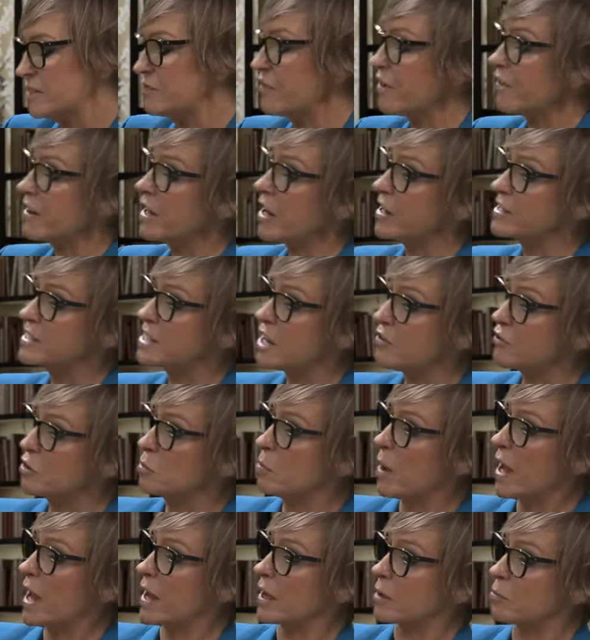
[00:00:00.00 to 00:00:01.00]
it's very nice to have
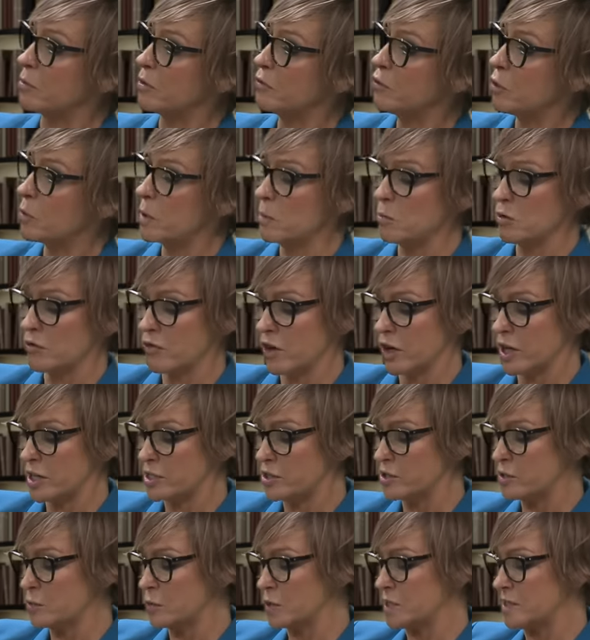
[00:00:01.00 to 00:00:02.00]
you back. Before we move on, I
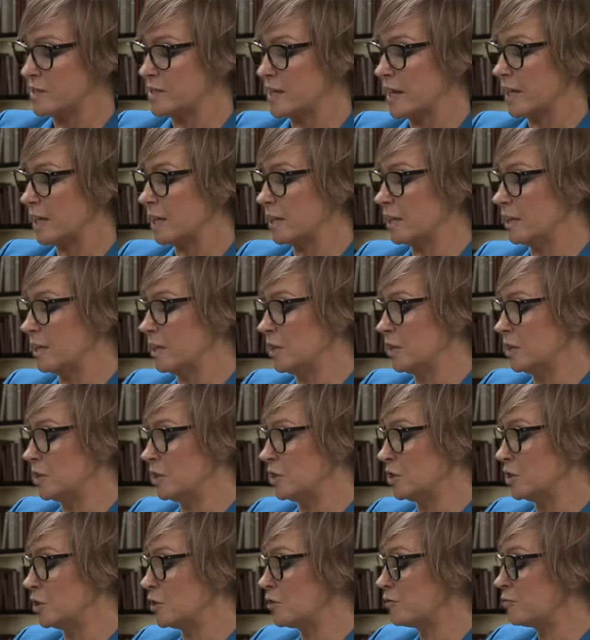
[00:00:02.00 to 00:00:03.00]
just want to say
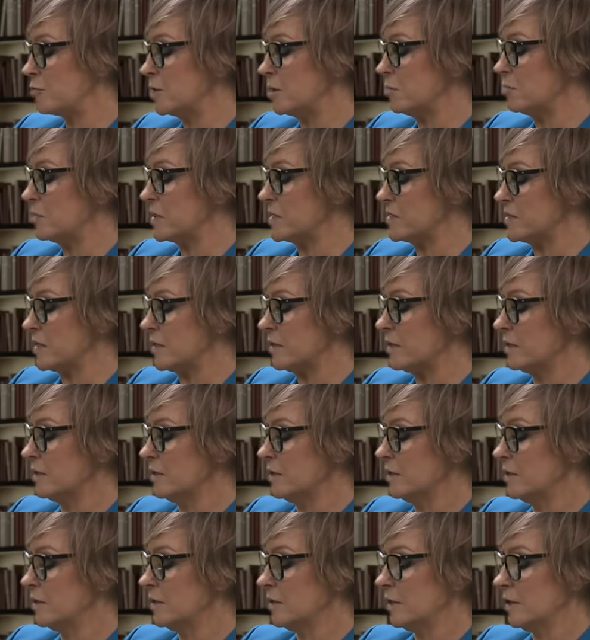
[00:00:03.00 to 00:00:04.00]
you've been busy
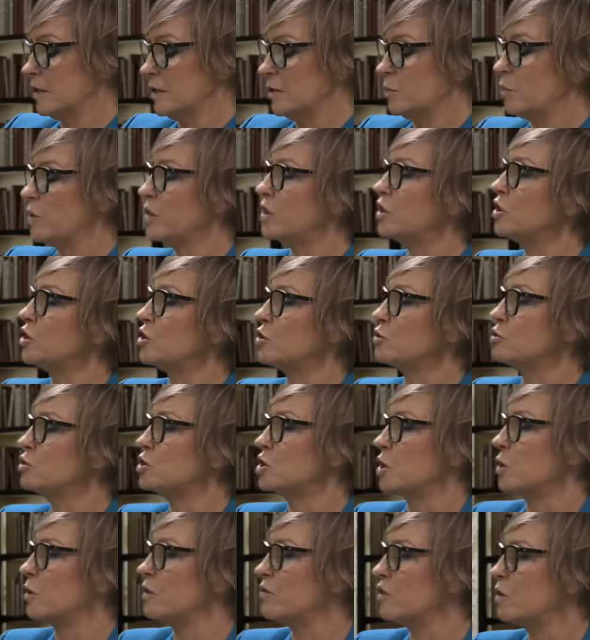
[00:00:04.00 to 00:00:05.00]
with a new
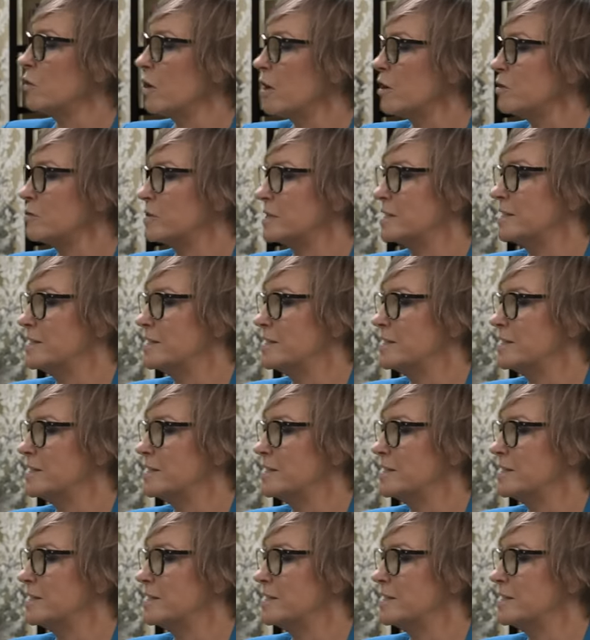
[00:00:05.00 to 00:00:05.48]
show of your own.